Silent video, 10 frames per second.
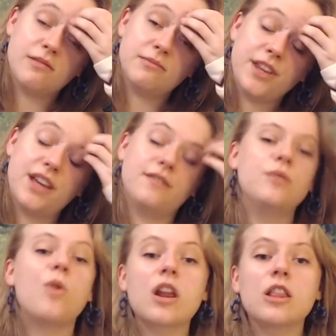If you
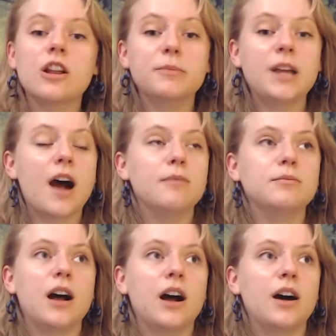want to look me up,
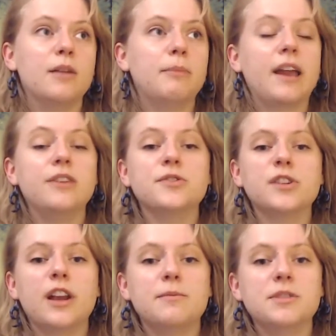my
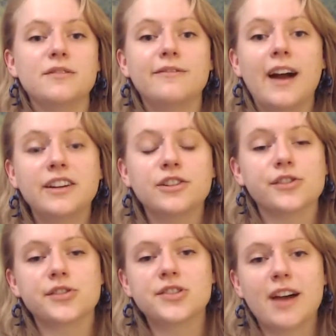username is
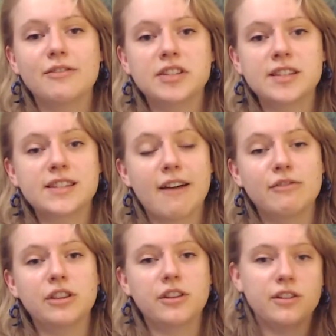
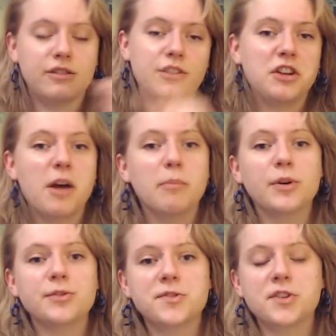Finder77. The
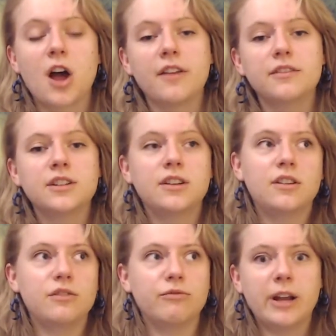numbers not
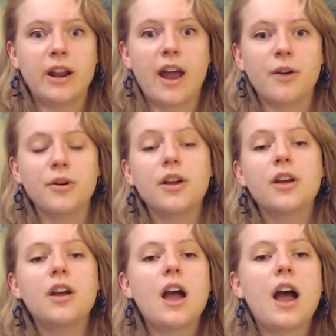written out.
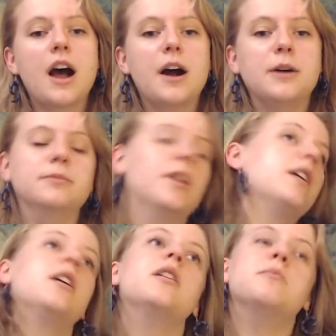
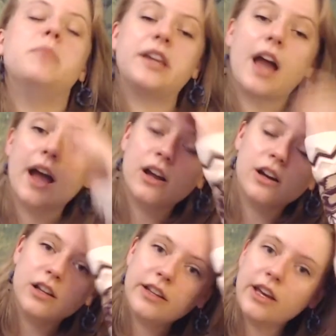But yeah,
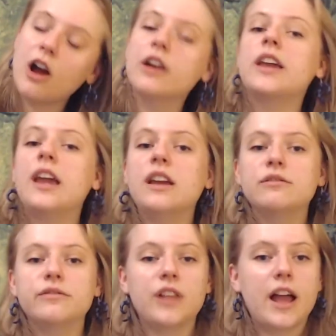currently Arcane
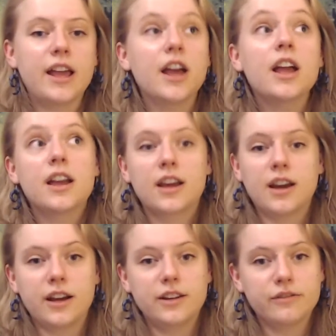Flight.
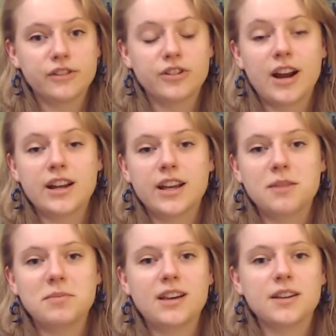Kind of regretting it
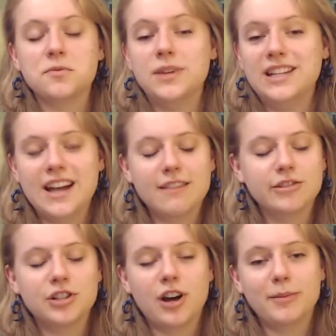because we
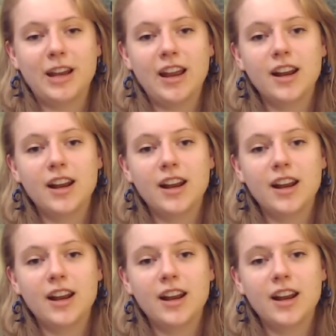never dominate.